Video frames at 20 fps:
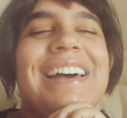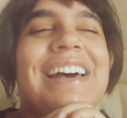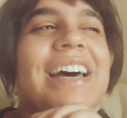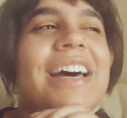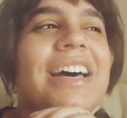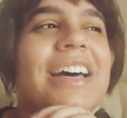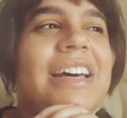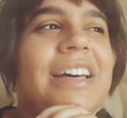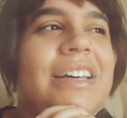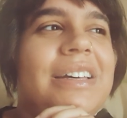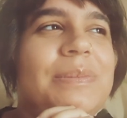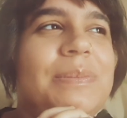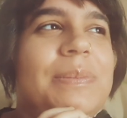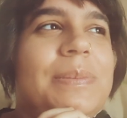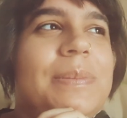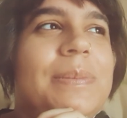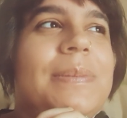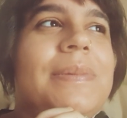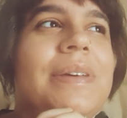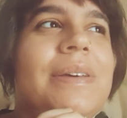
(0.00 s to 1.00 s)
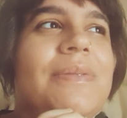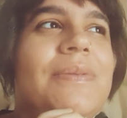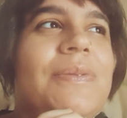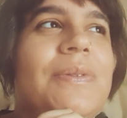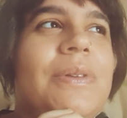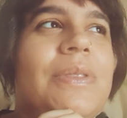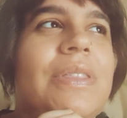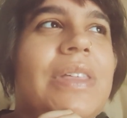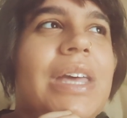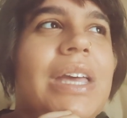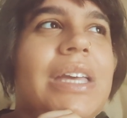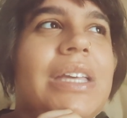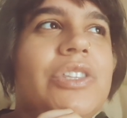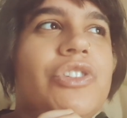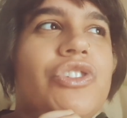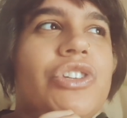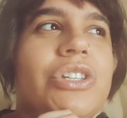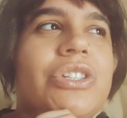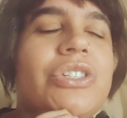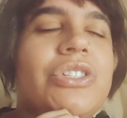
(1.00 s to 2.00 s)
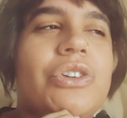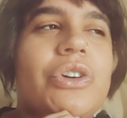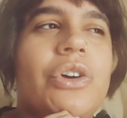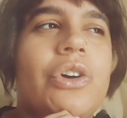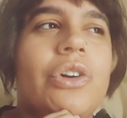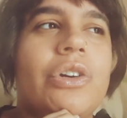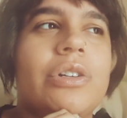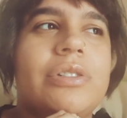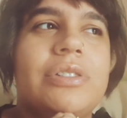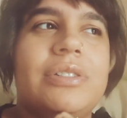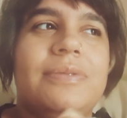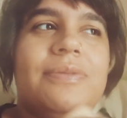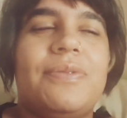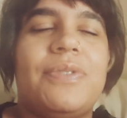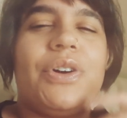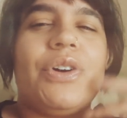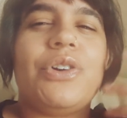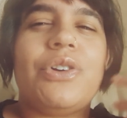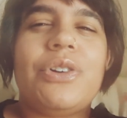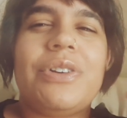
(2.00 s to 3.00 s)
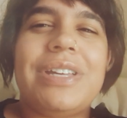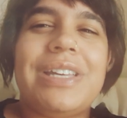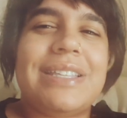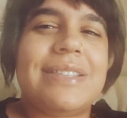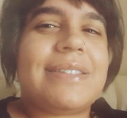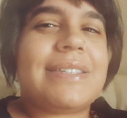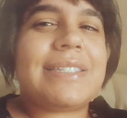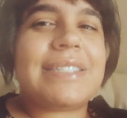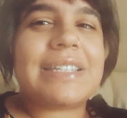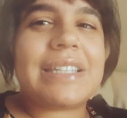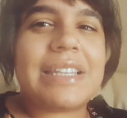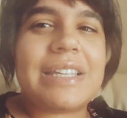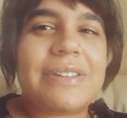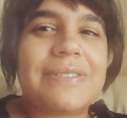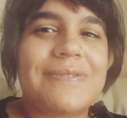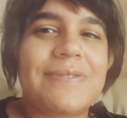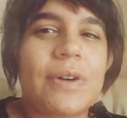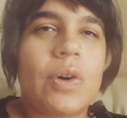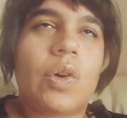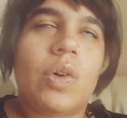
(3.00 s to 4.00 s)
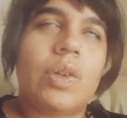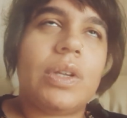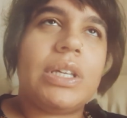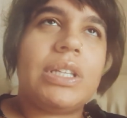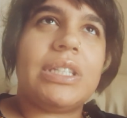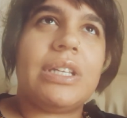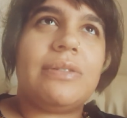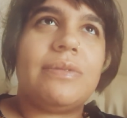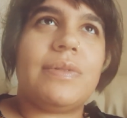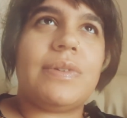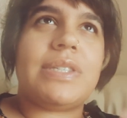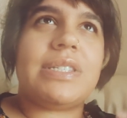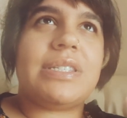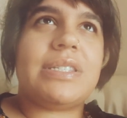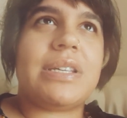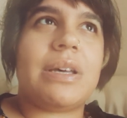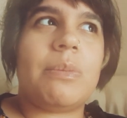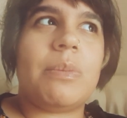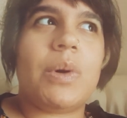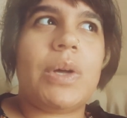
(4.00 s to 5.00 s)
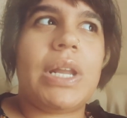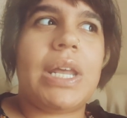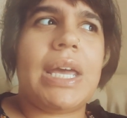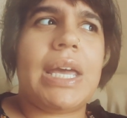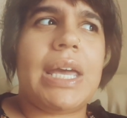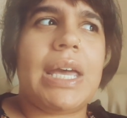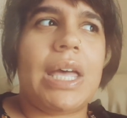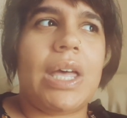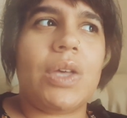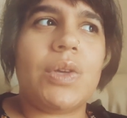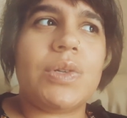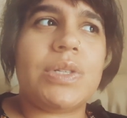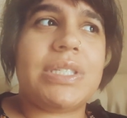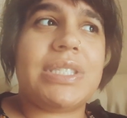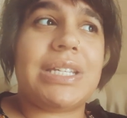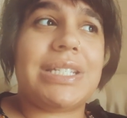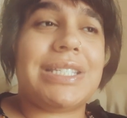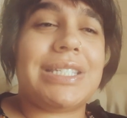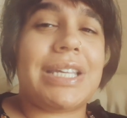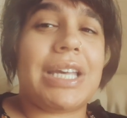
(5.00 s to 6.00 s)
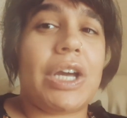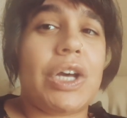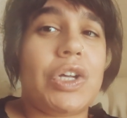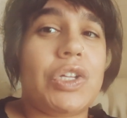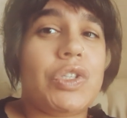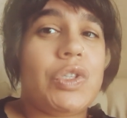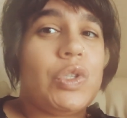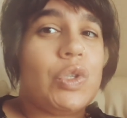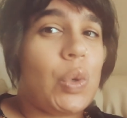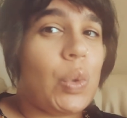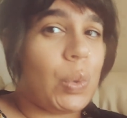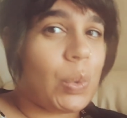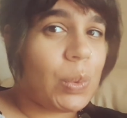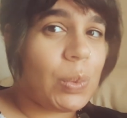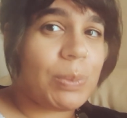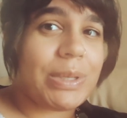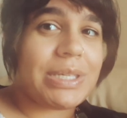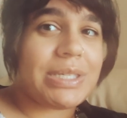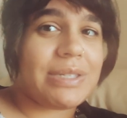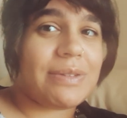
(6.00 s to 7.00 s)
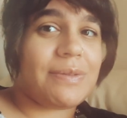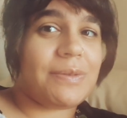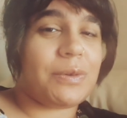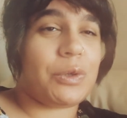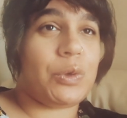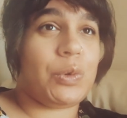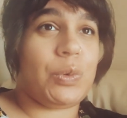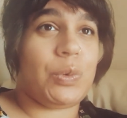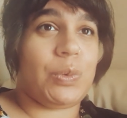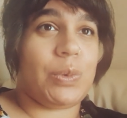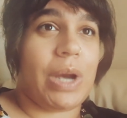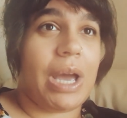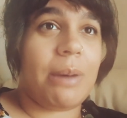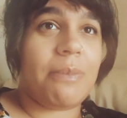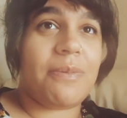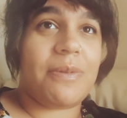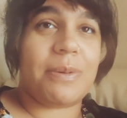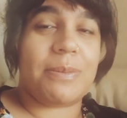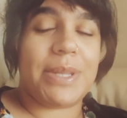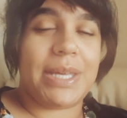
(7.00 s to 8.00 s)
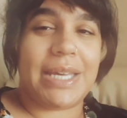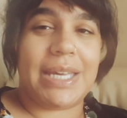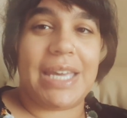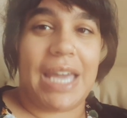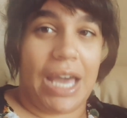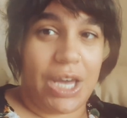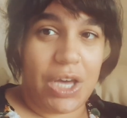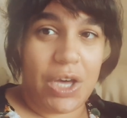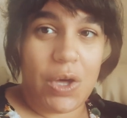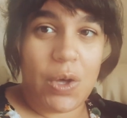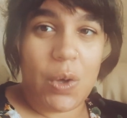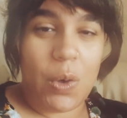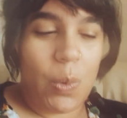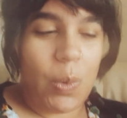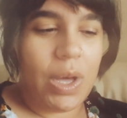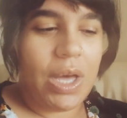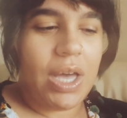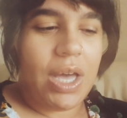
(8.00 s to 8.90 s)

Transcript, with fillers: Um for then just to her for her to instantly fall in love with someone else that's, like, a total piece of crap from the get-go.